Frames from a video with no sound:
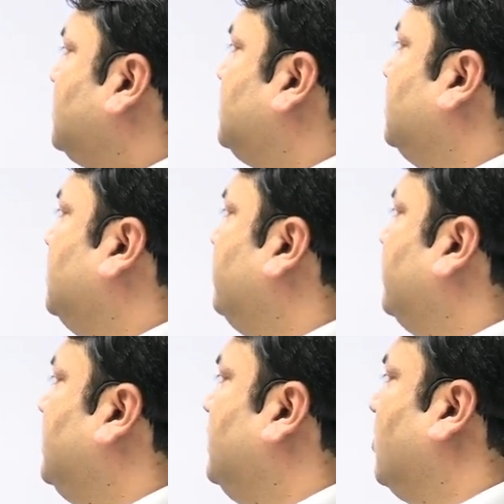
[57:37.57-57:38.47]
third world
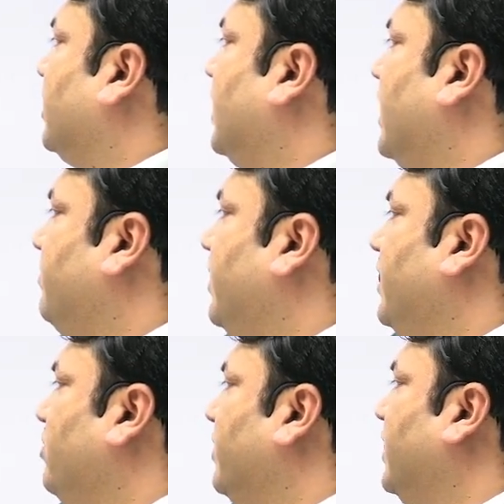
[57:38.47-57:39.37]
non-alignment,
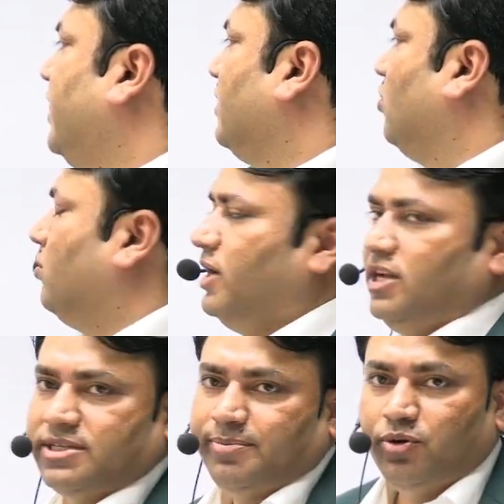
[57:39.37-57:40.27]
UN and global
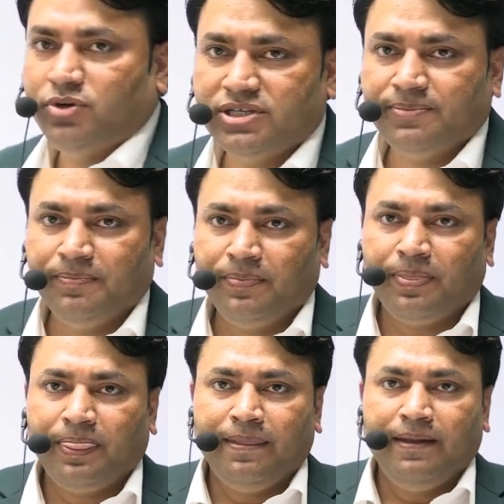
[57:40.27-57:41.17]
disputes.
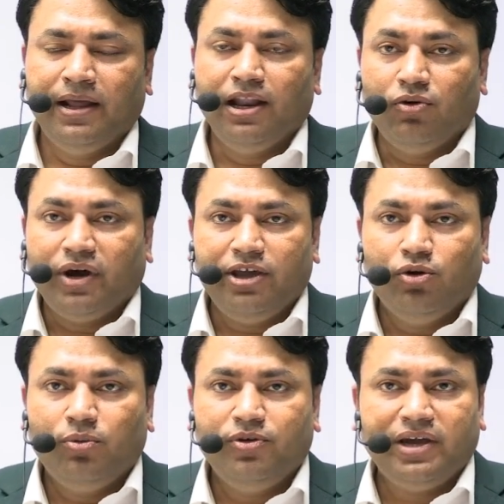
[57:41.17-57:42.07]
Now I hope you
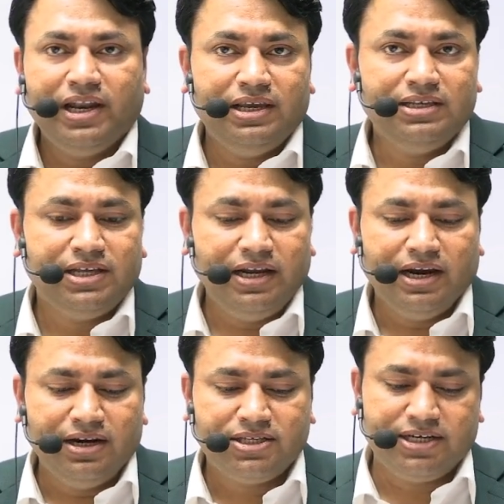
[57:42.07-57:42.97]
can easily
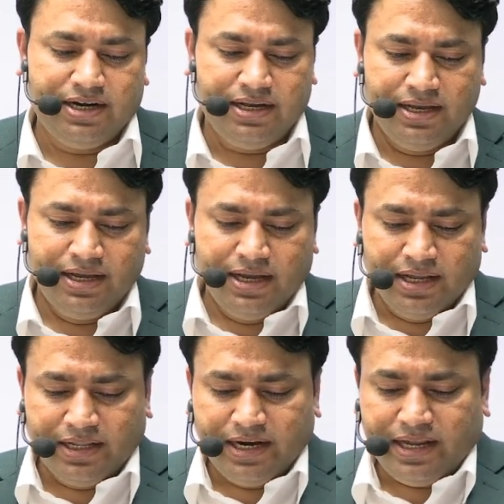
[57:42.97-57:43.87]
understand
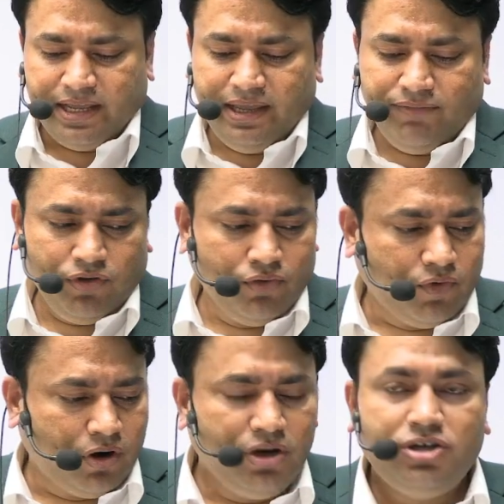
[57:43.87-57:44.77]
that if you
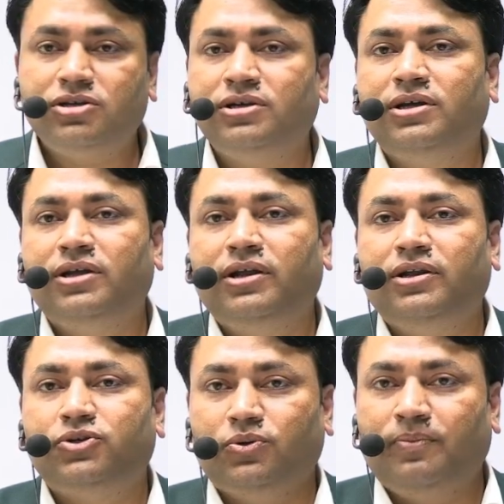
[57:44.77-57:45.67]
want to